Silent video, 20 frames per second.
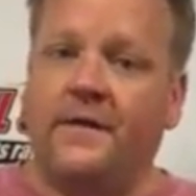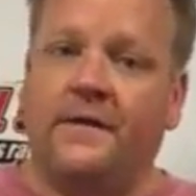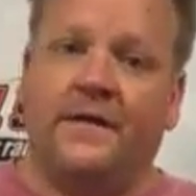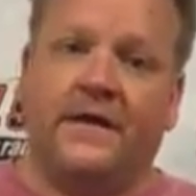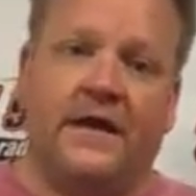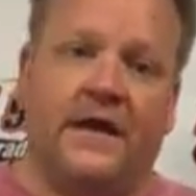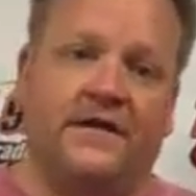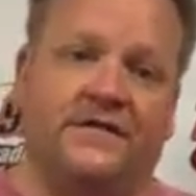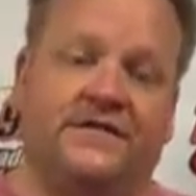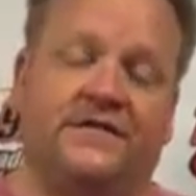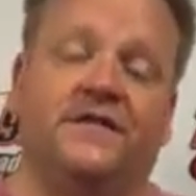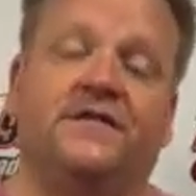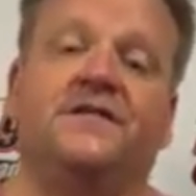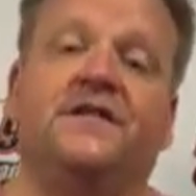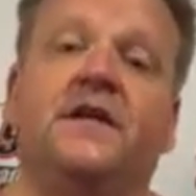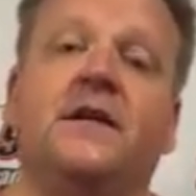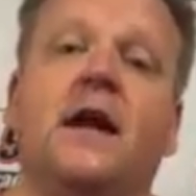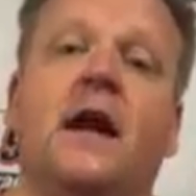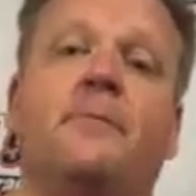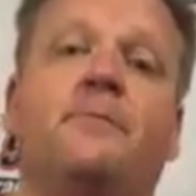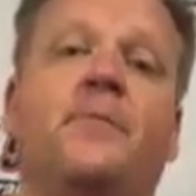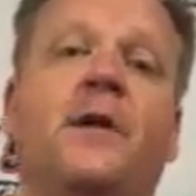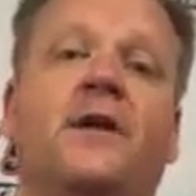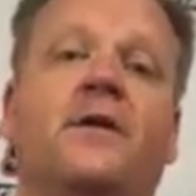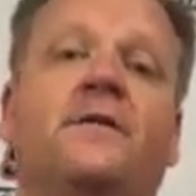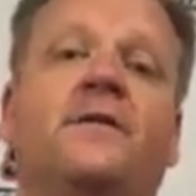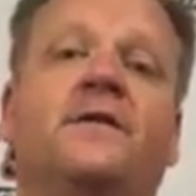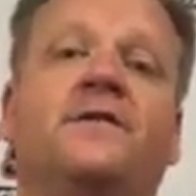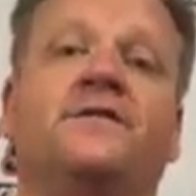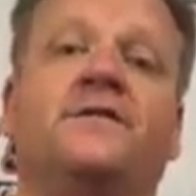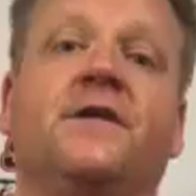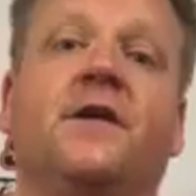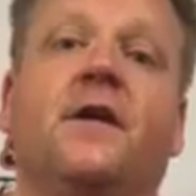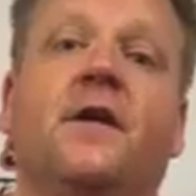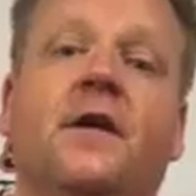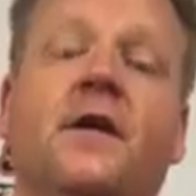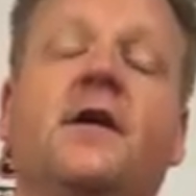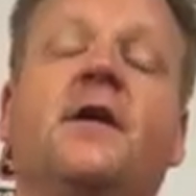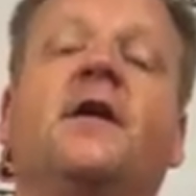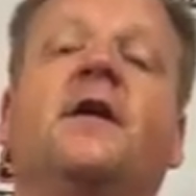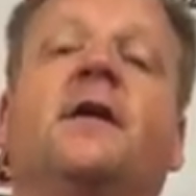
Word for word: The ACC got better this year.